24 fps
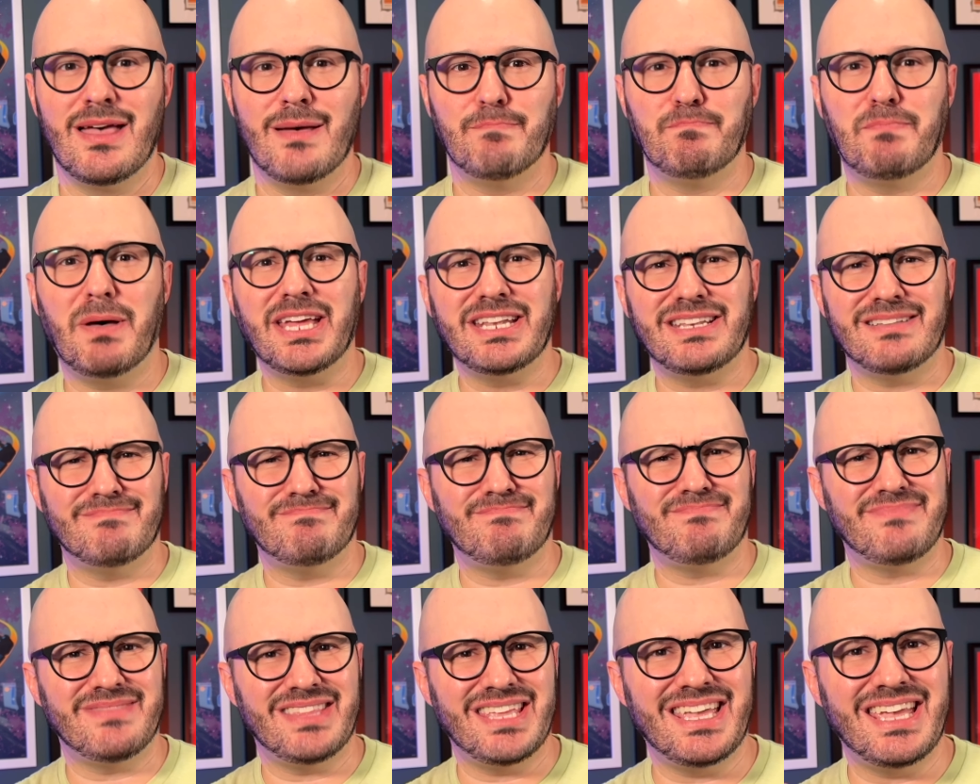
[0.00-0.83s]
But
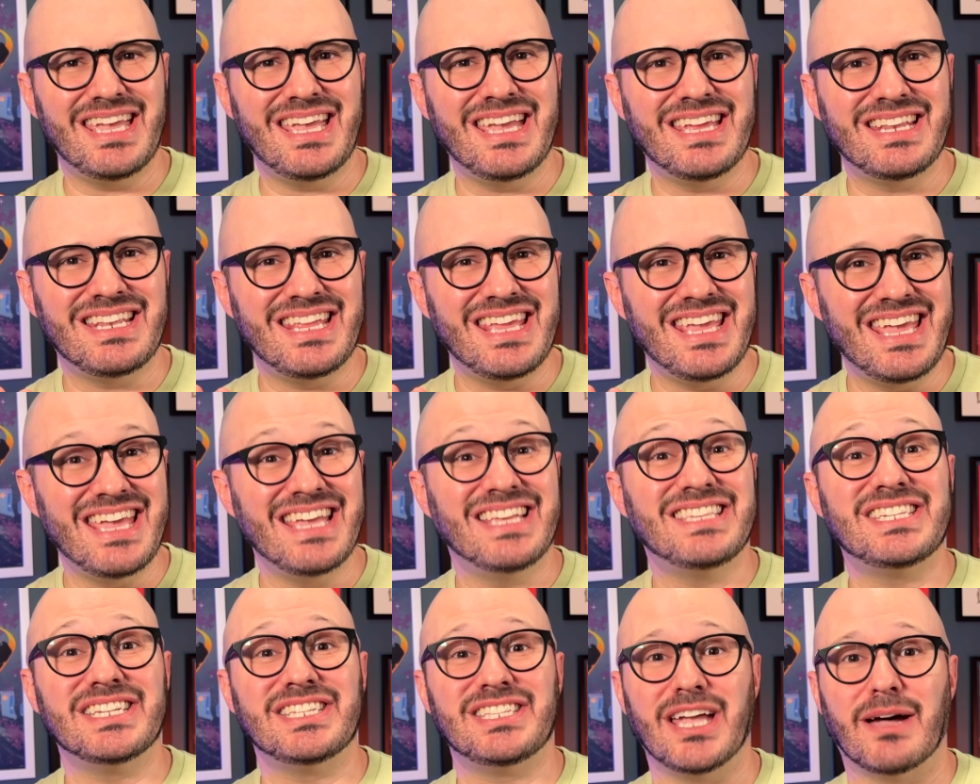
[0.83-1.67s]
it
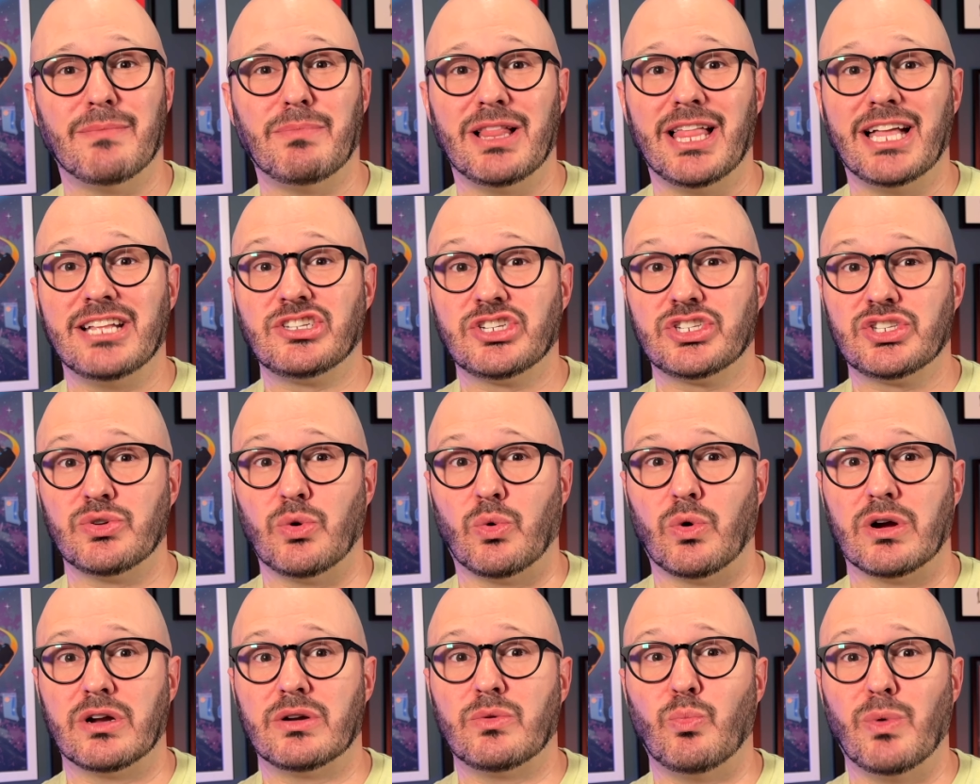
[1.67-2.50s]
is a double-edged
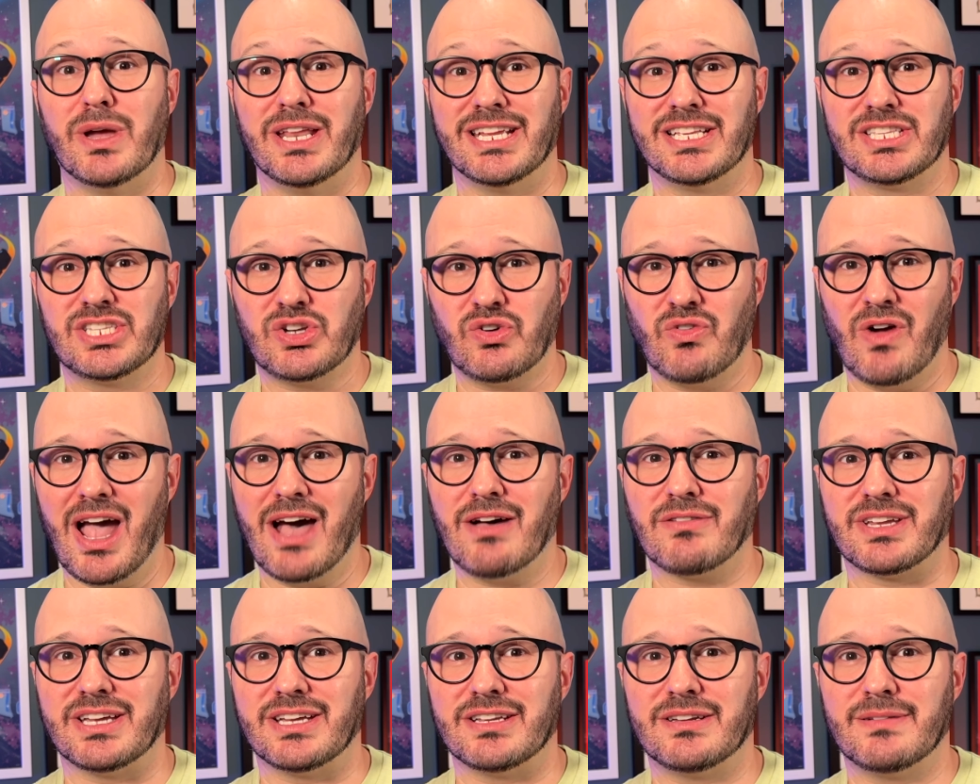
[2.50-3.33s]
sword when it's
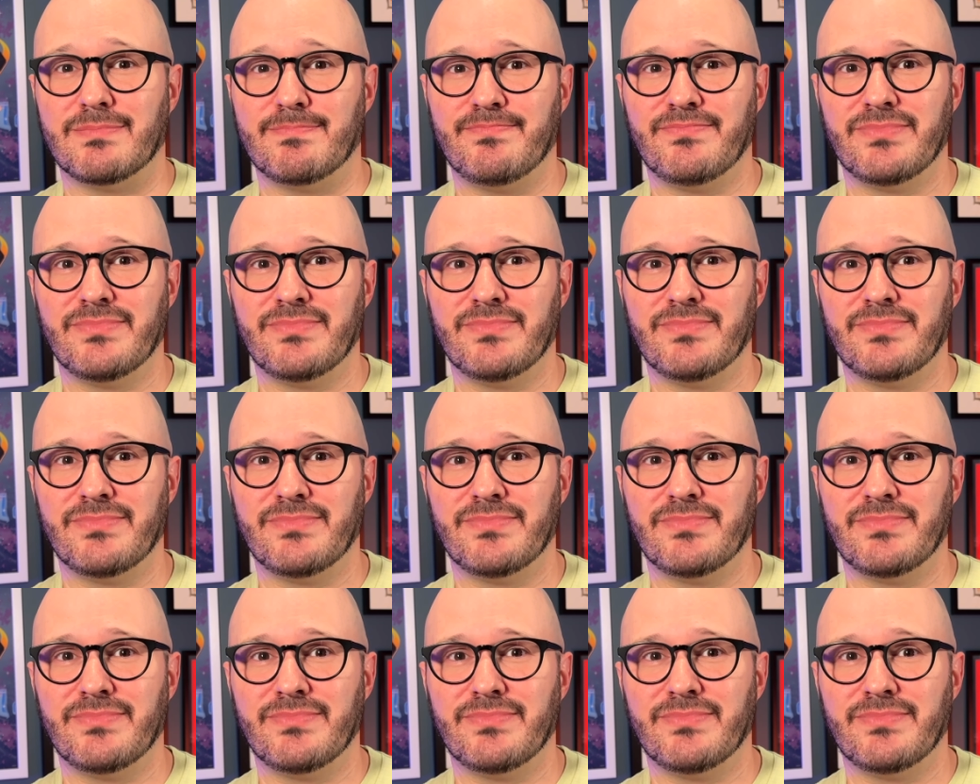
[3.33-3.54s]
crowded.